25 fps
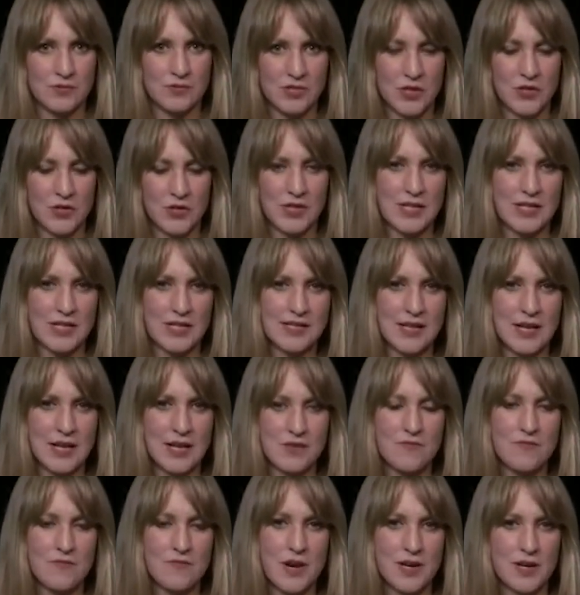totally set
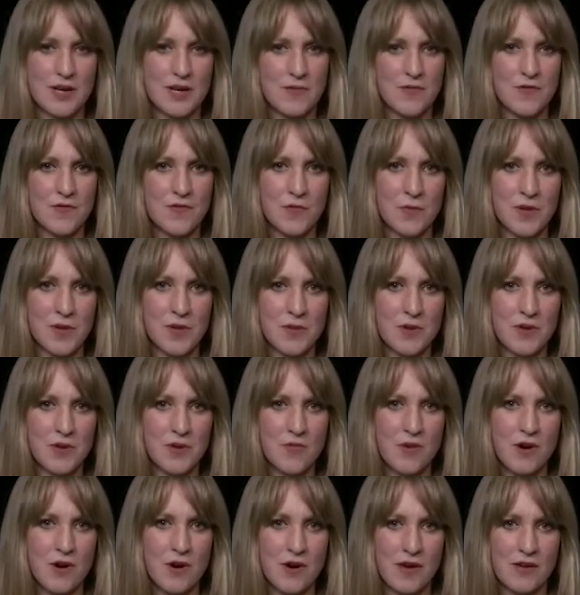and ready before people
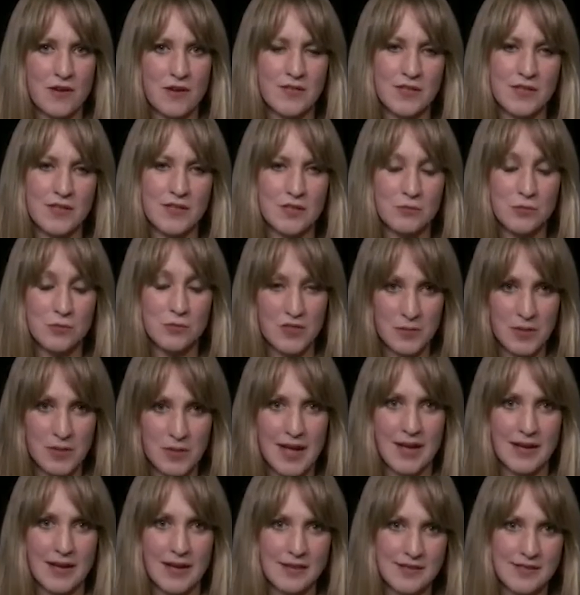arrive, so that with
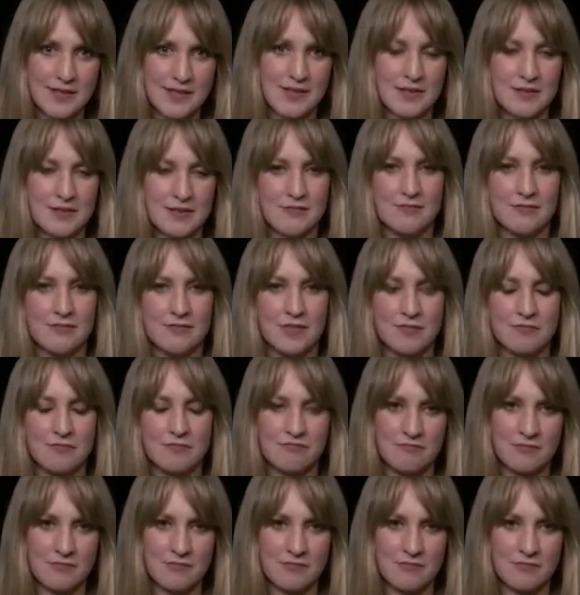plates and